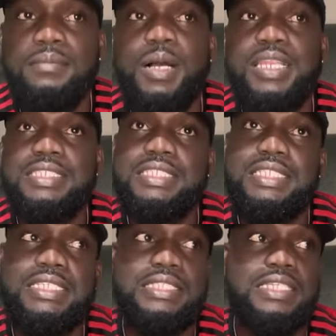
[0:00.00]
But listen
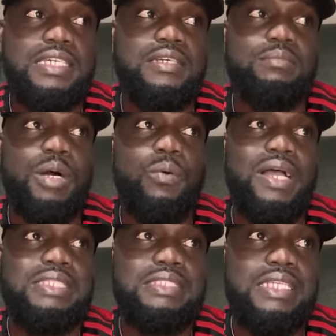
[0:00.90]
this. But
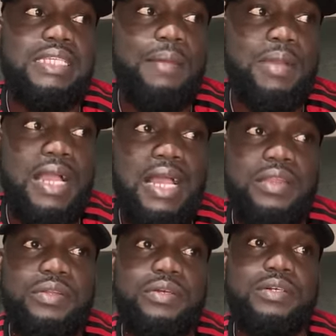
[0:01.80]
once them call,
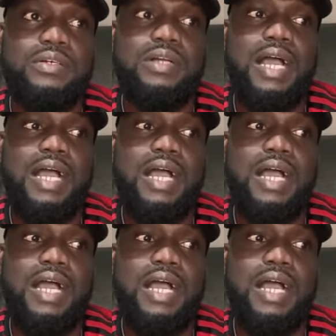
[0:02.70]
you know,